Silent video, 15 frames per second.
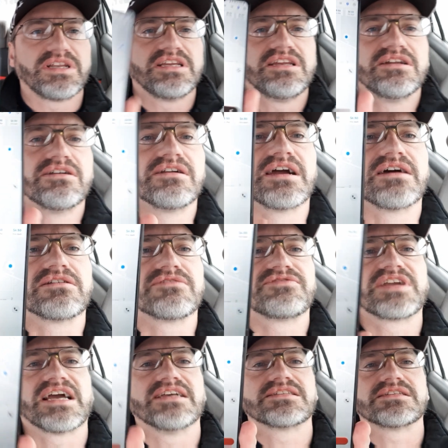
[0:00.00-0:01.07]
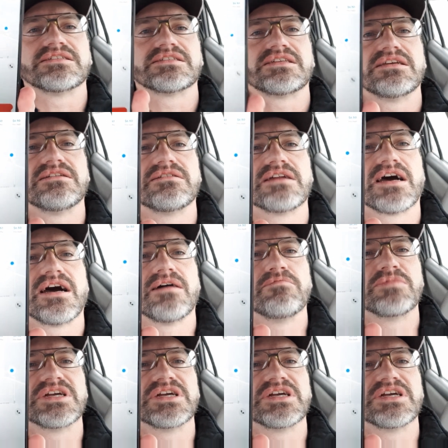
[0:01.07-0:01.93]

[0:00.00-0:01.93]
here. I don't know if you guys can see it or not,